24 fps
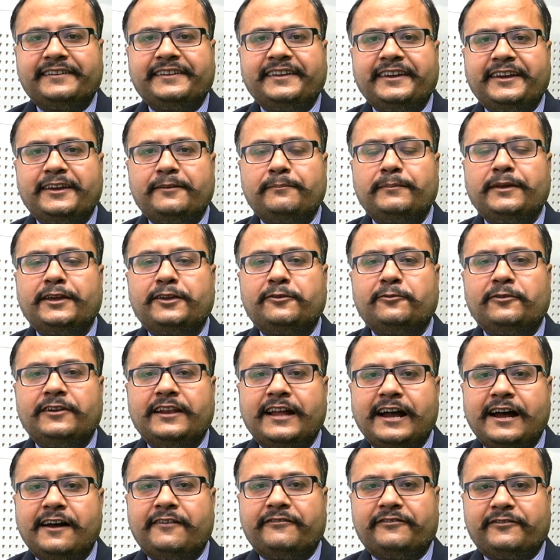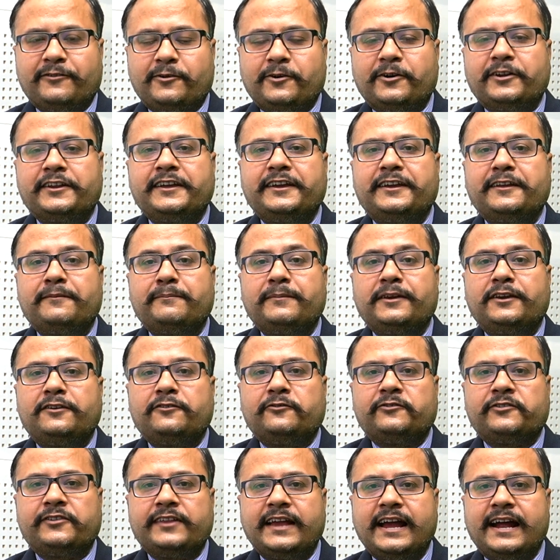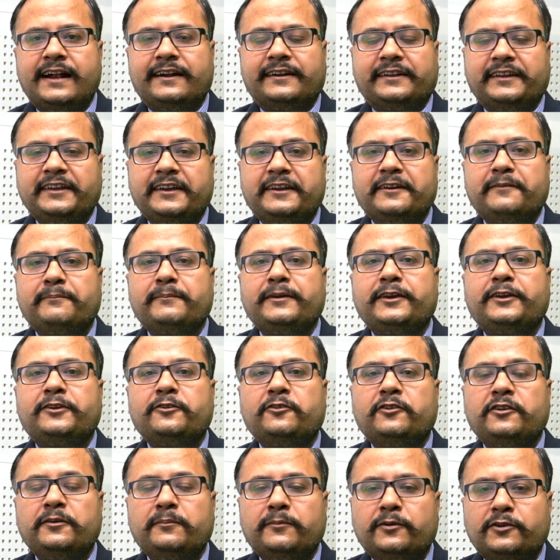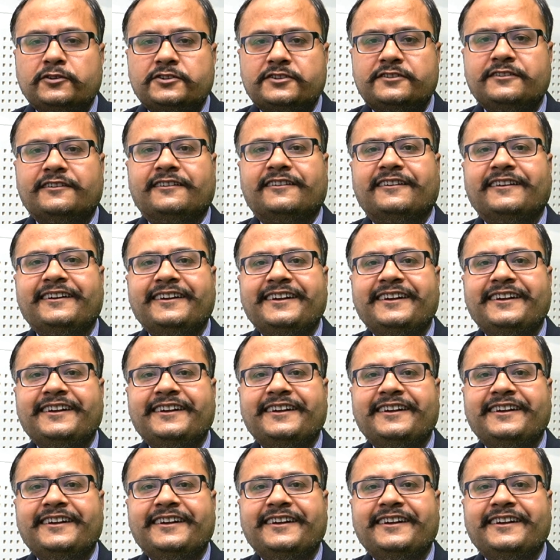He can make you laugh, or he can make you sad, he can make you emotional.